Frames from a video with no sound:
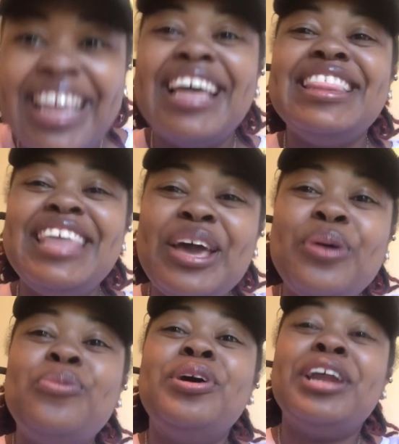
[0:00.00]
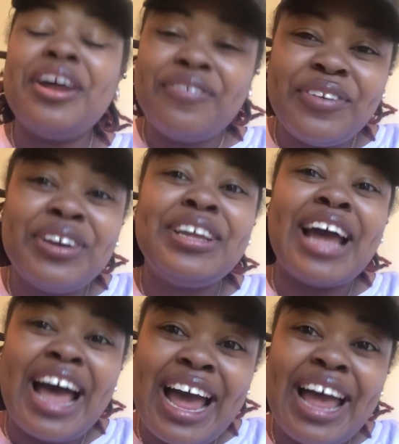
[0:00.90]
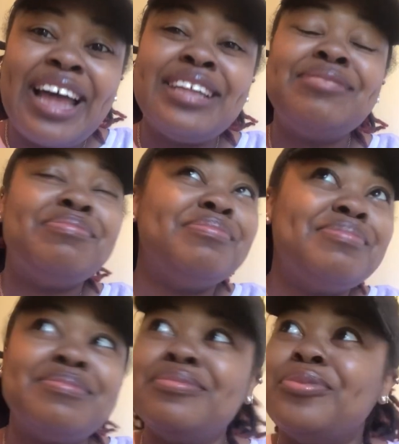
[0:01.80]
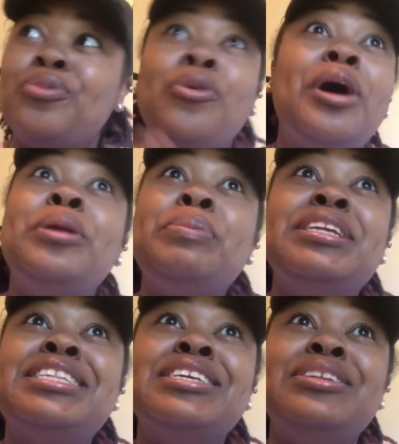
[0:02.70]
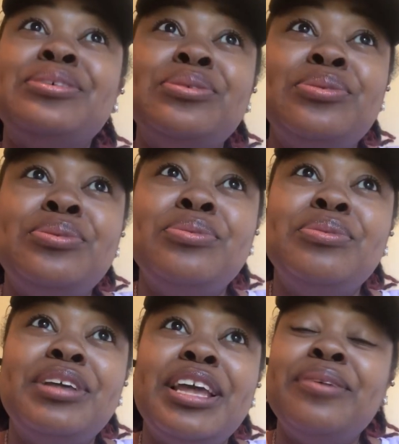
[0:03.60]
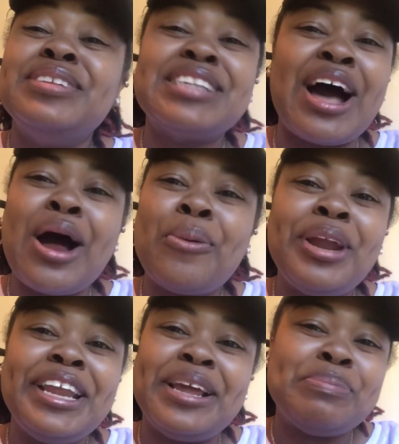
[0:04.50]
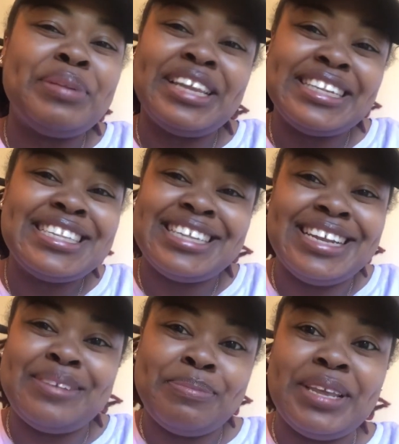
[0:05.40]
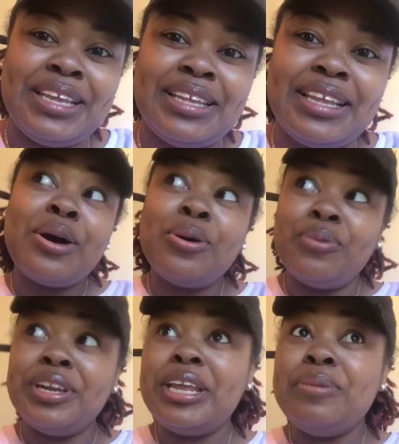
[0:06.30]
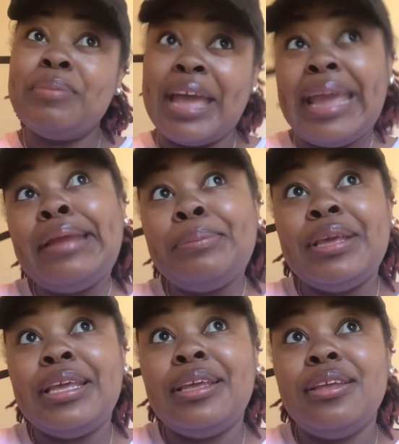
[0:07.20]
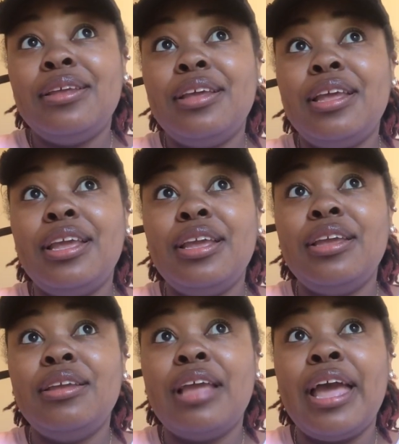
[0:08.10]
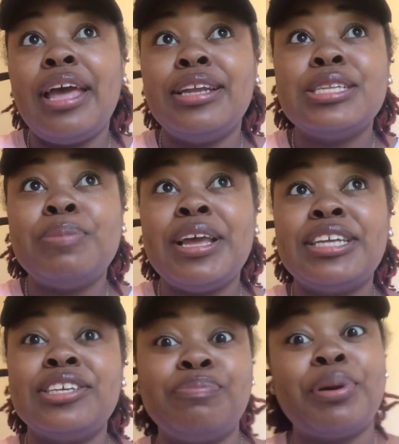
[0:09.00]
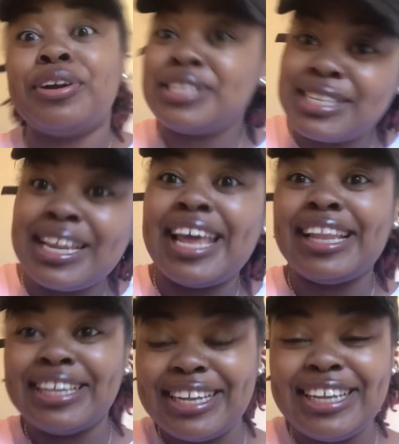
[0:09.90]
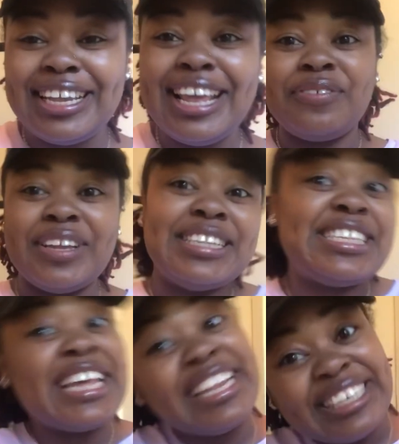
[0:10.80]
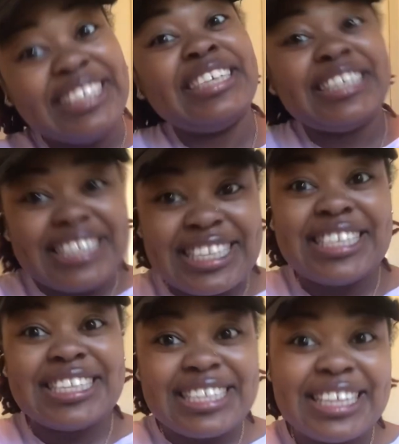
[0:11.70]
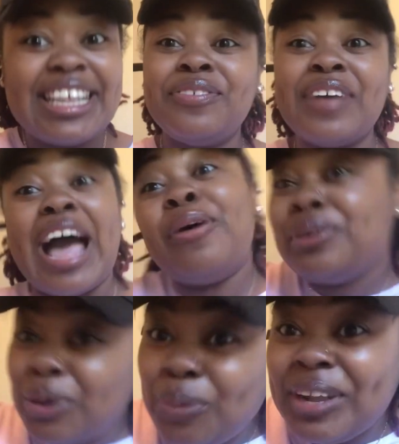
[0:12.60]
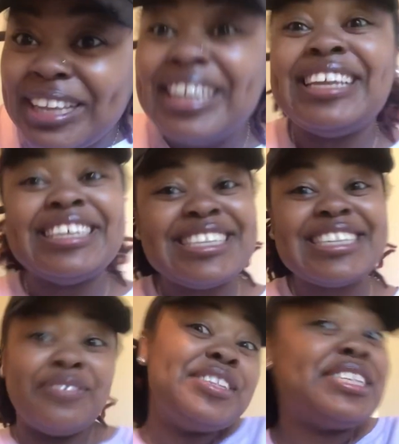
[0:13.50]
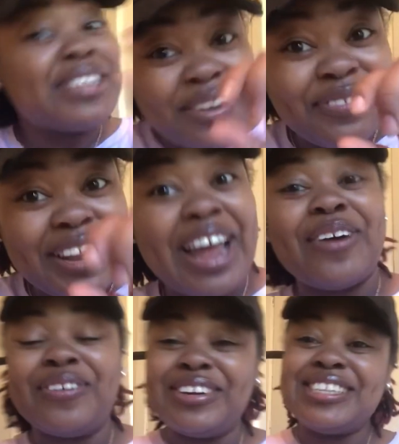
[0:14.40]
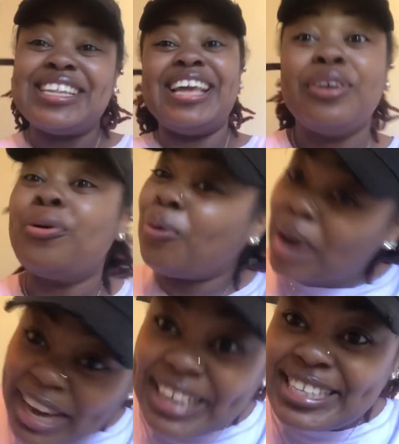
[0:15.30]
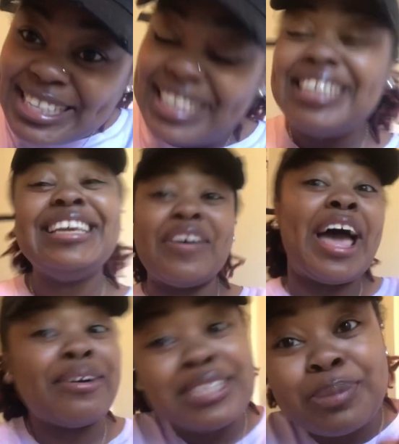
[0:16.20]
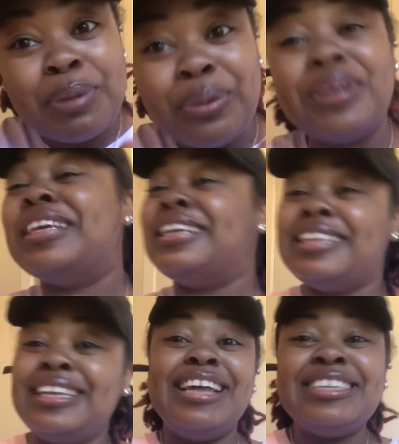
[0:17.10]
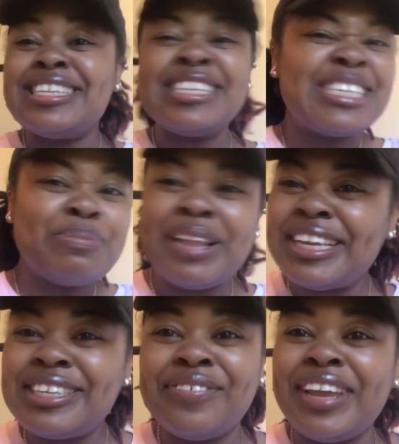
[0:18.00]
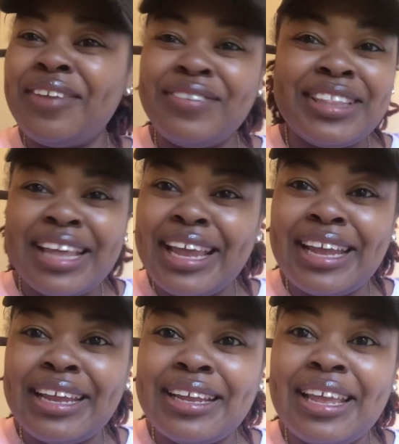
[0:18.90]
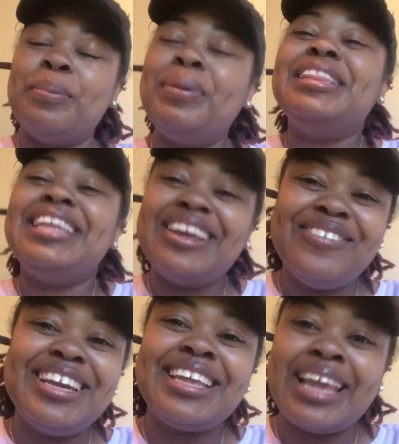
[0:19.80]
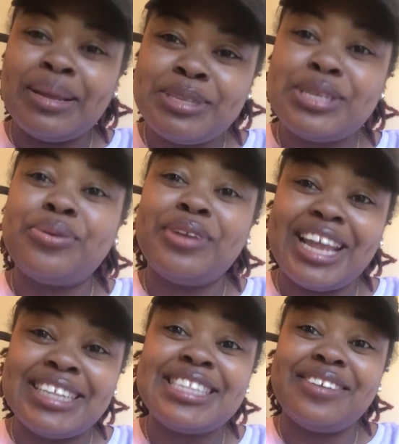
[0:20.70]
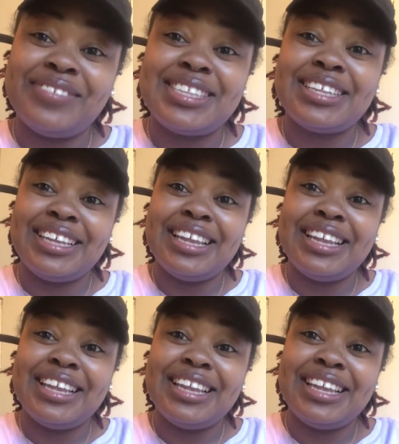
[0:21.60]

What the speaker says: that whatever God wanted me to do, it was already implanted in me. So when he made me, he had a splash of personality, intelligence, of outgoingness, sunflowers, crazy, outspoken, and just a splash of everything. But then when it came to creativity,